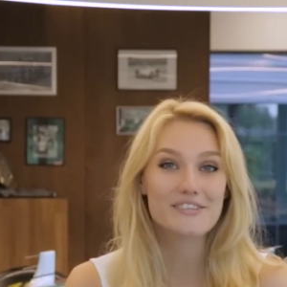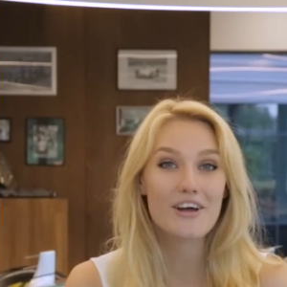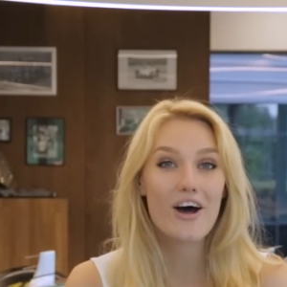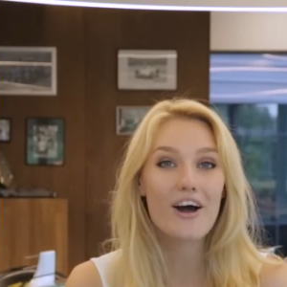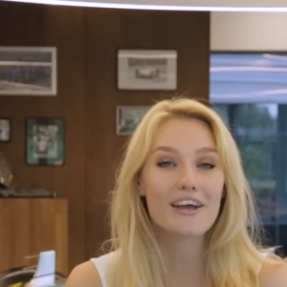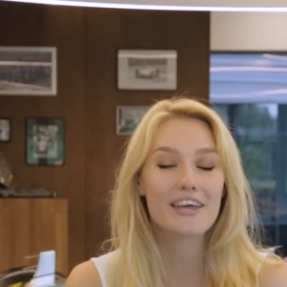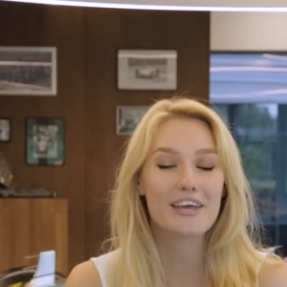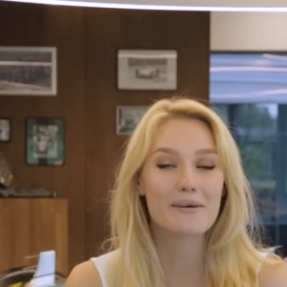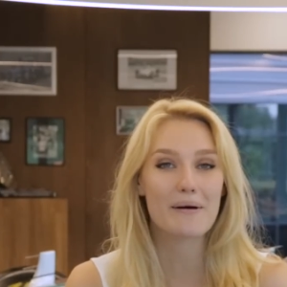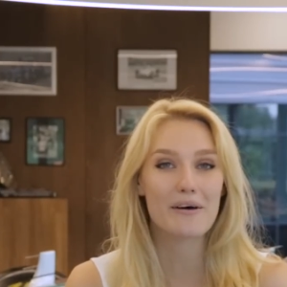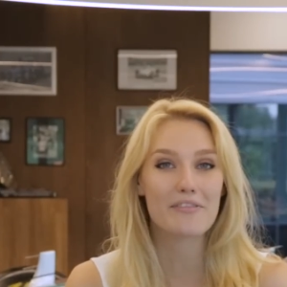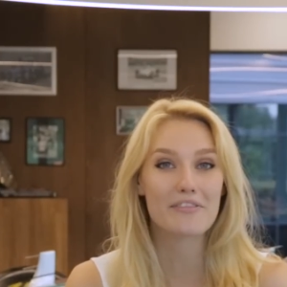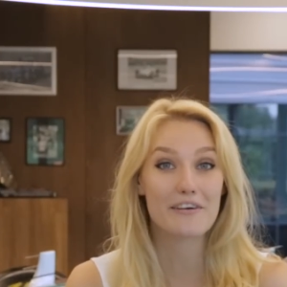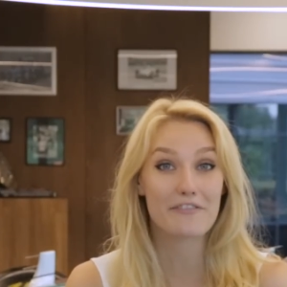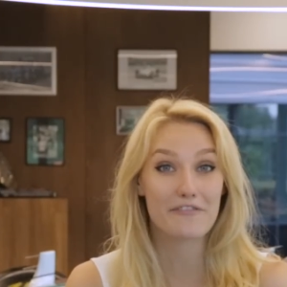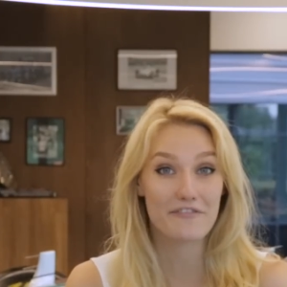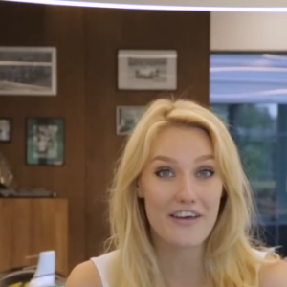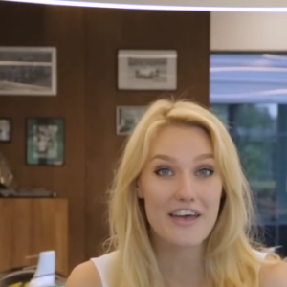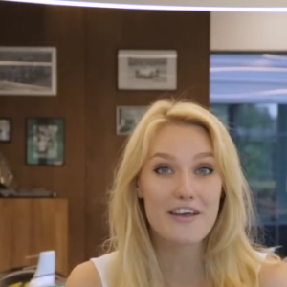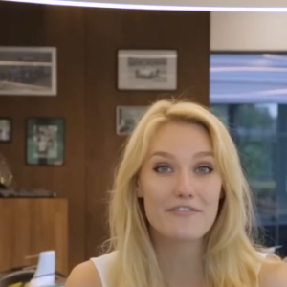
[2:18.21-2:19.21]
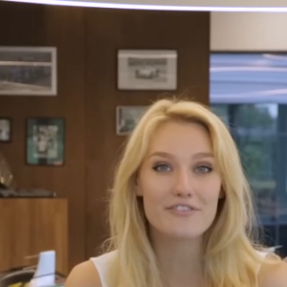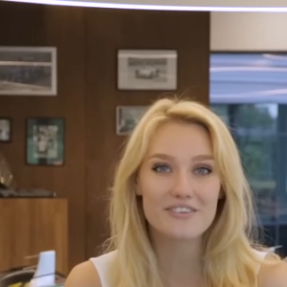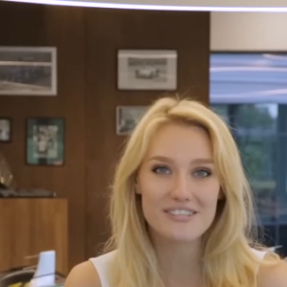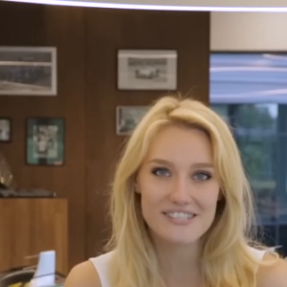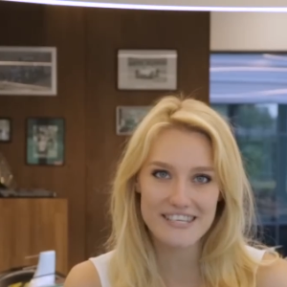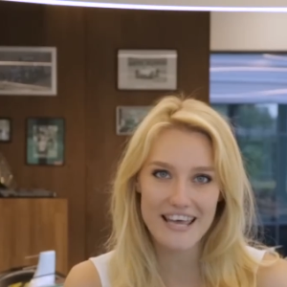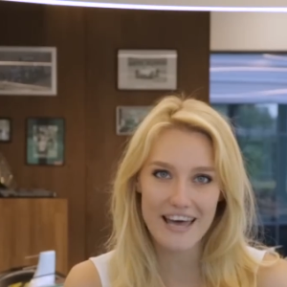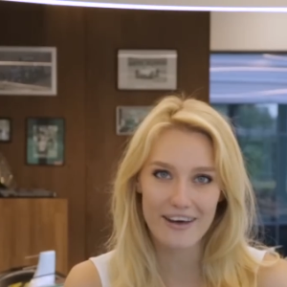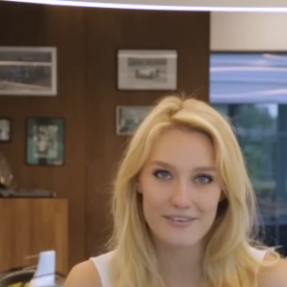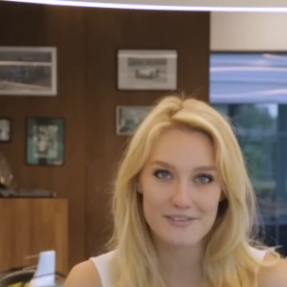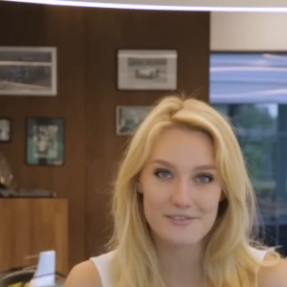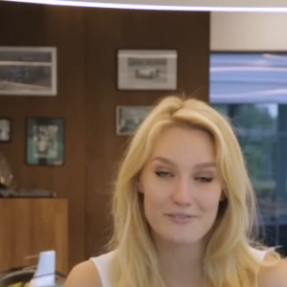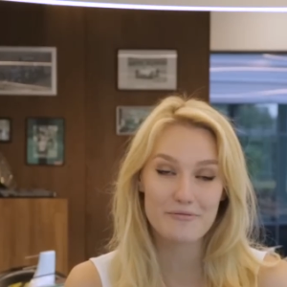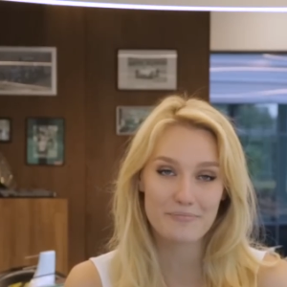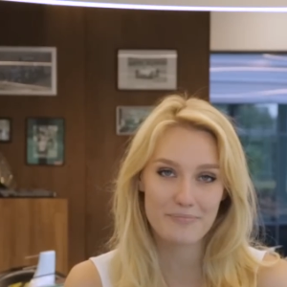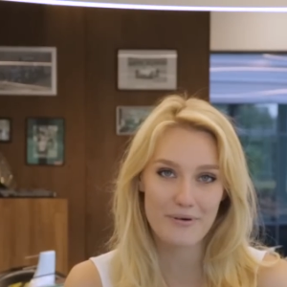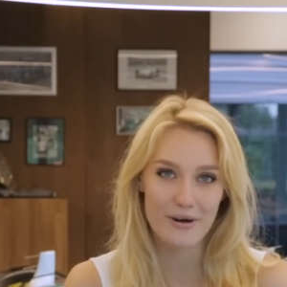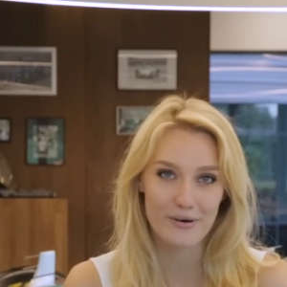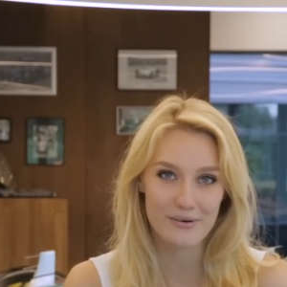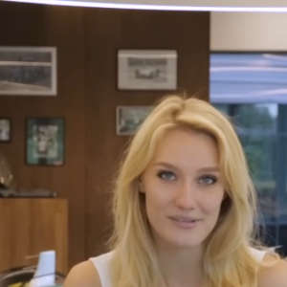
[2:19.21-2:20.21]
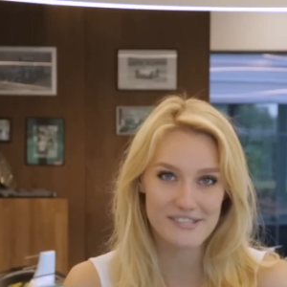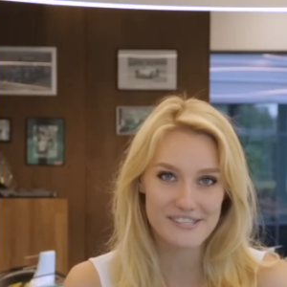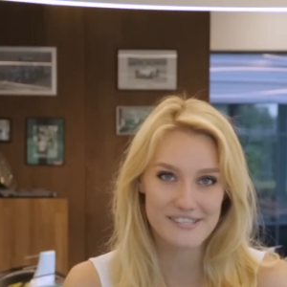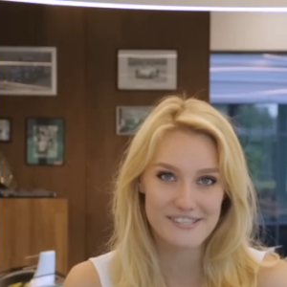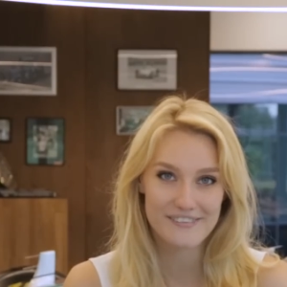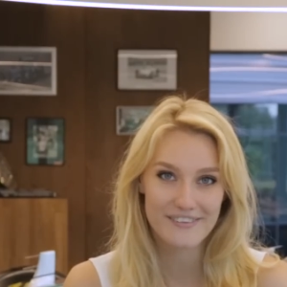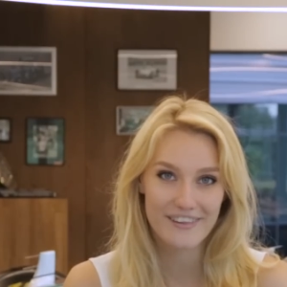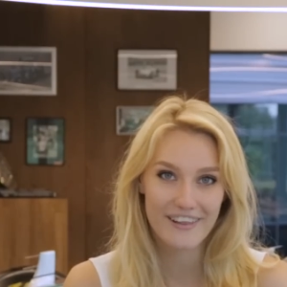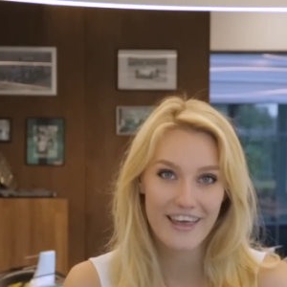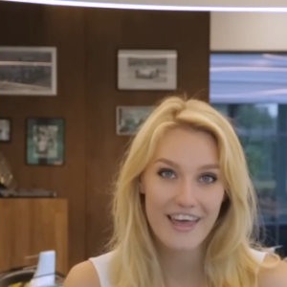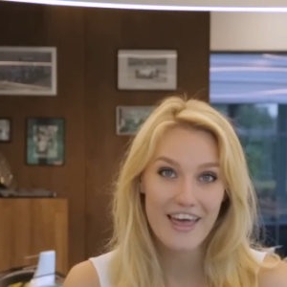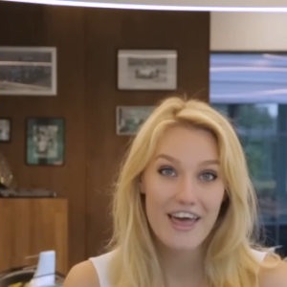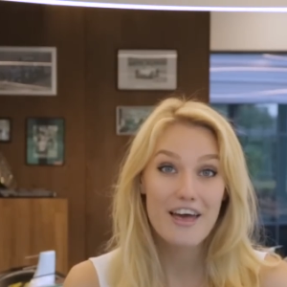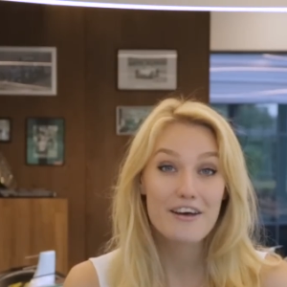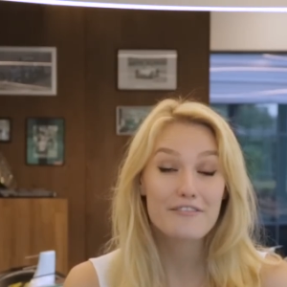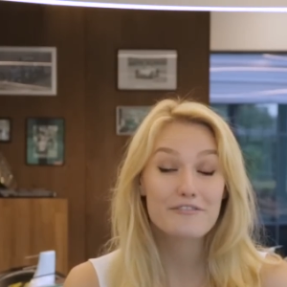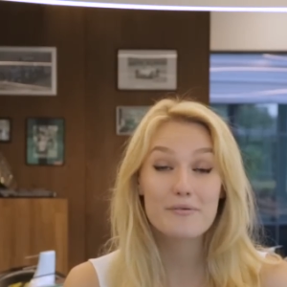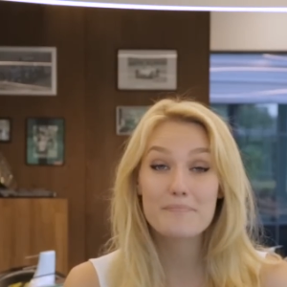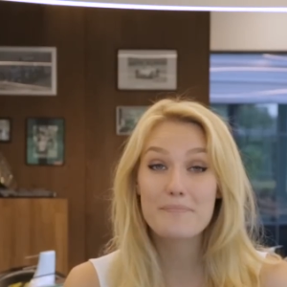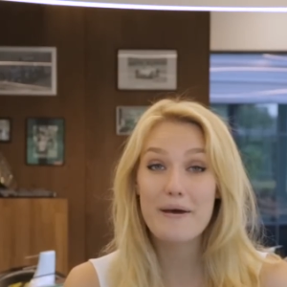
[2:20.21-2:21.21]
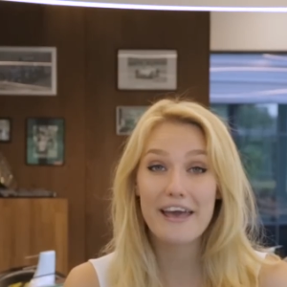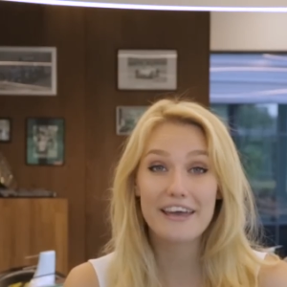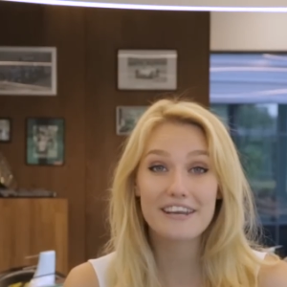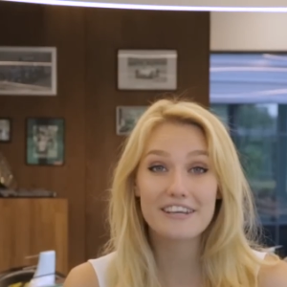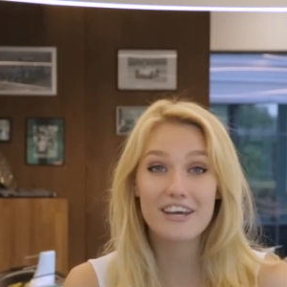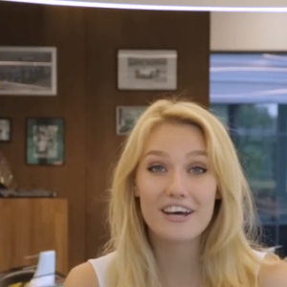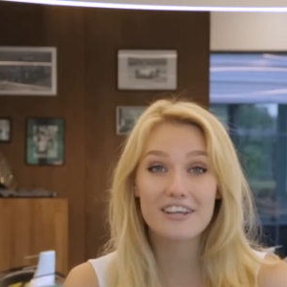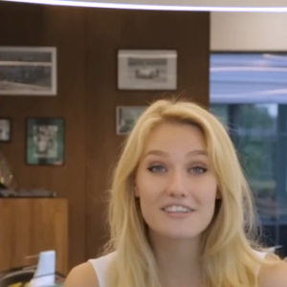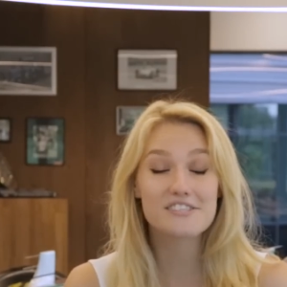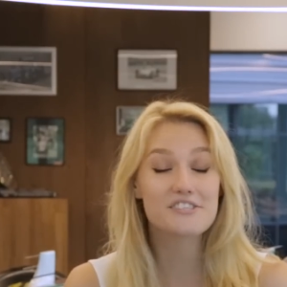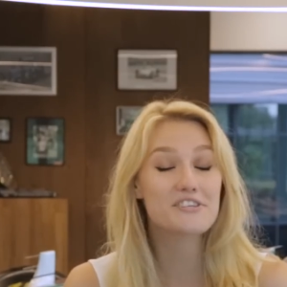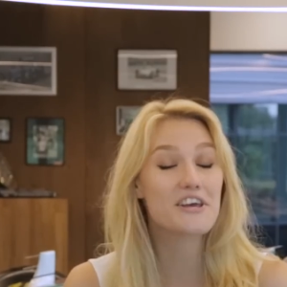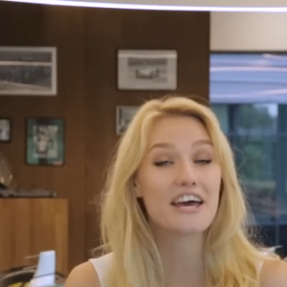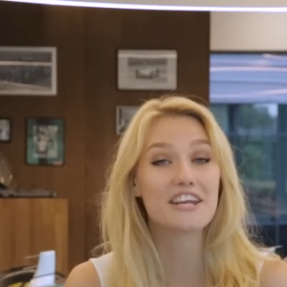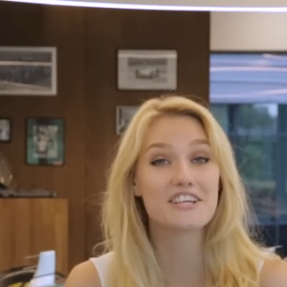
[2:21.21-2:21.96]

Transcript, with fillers: talking about their favorite sounds with Bose. From paint guns to